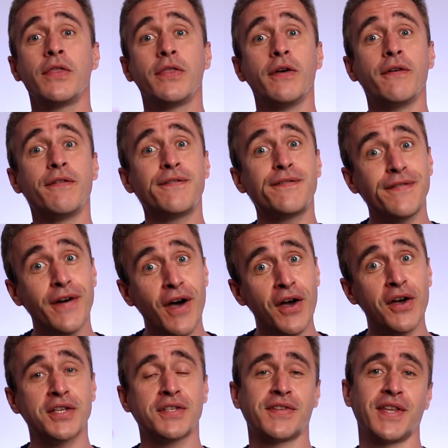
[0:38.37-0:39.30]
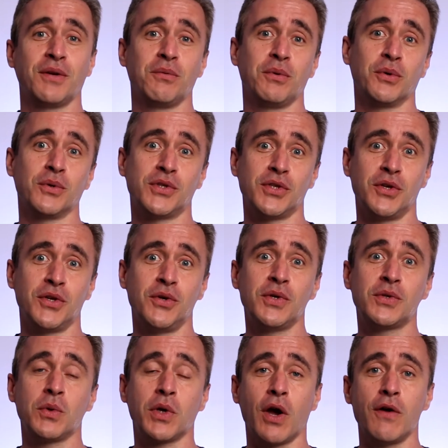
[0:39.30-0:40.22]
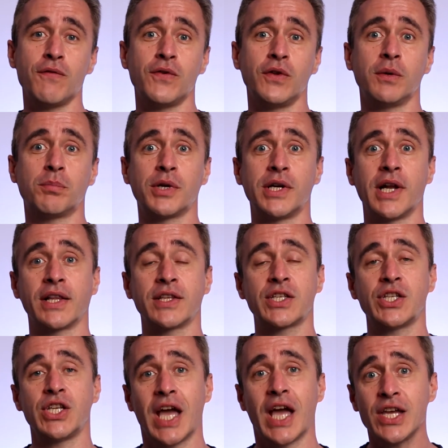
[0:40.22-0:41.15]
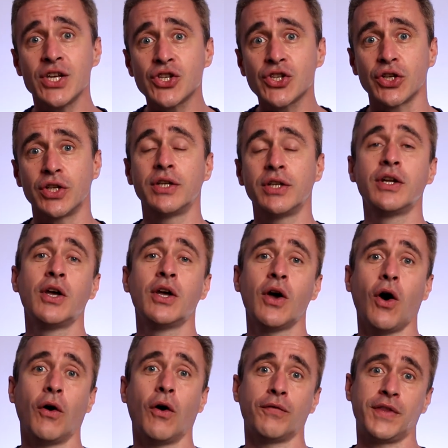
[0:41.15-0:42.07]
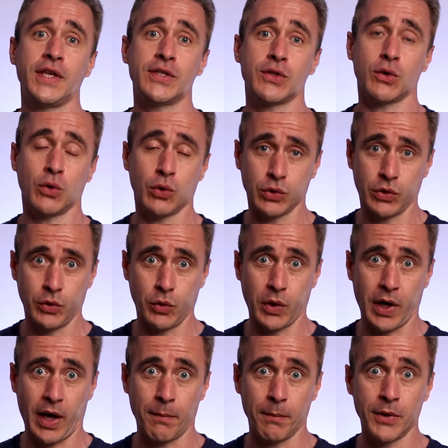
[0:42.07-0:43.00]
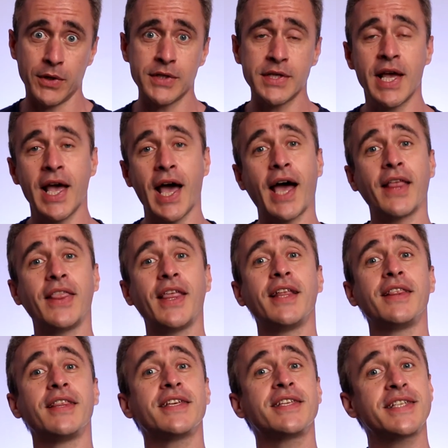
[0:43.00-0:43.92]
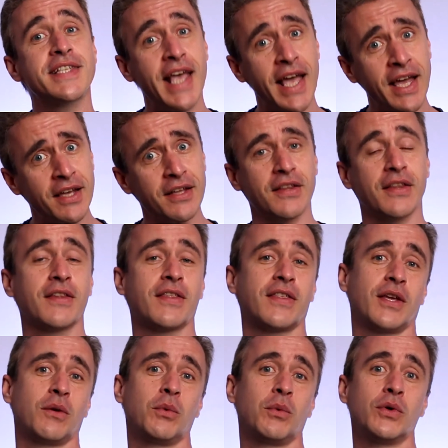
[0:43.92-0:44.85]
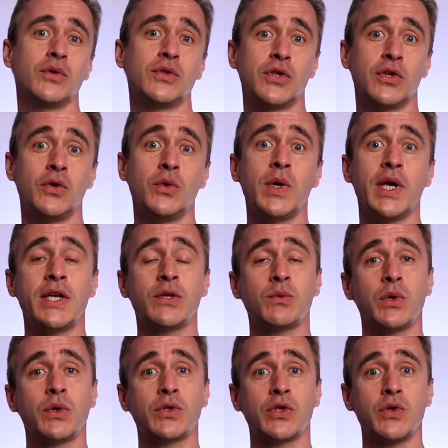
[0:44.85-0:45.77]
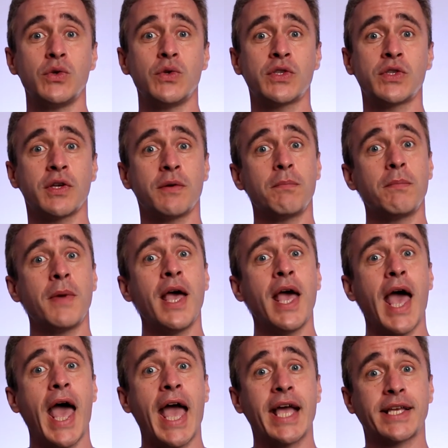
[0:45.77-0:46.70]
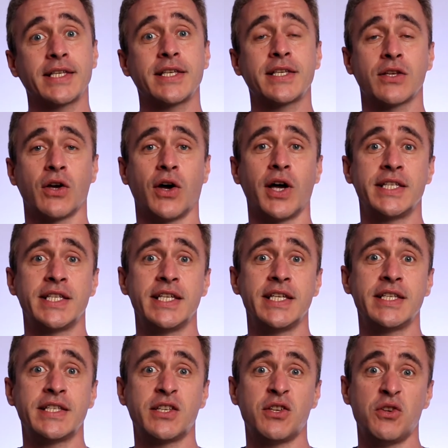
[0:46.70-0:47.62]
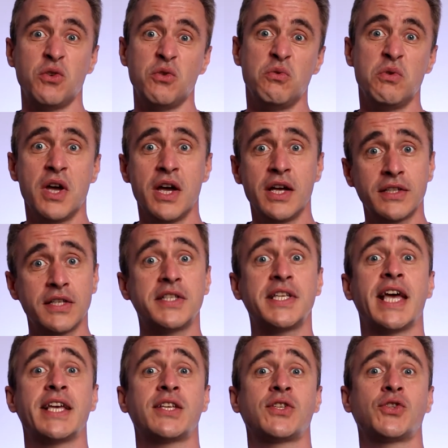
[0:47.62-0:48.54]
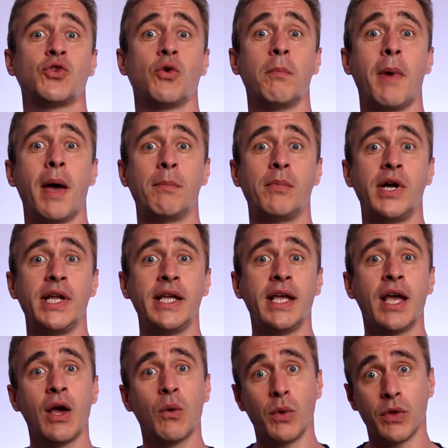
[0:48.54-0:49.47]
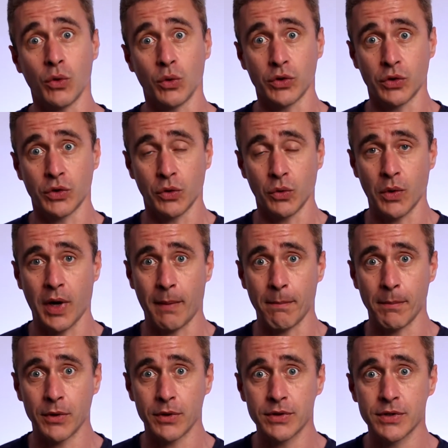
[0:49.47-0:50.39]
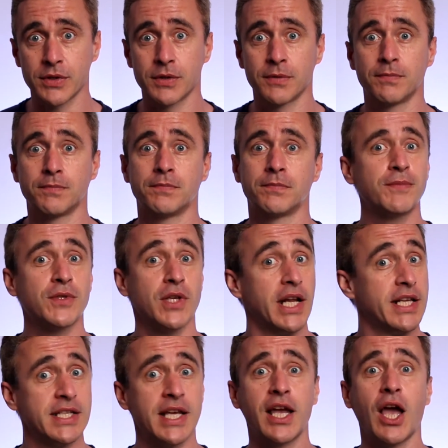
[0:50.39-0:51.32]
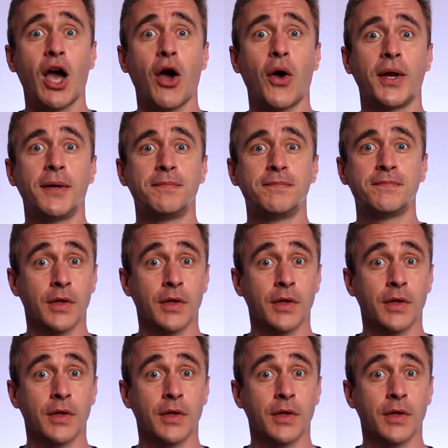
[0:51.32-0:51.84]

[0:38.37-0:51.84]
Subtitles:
the first thing we'll do is we'll go through the pronunciation of these ordinal numbers, and then the second thing we'll do is we'll do some exercises to test your memory with ordinal numbers. So let's get going.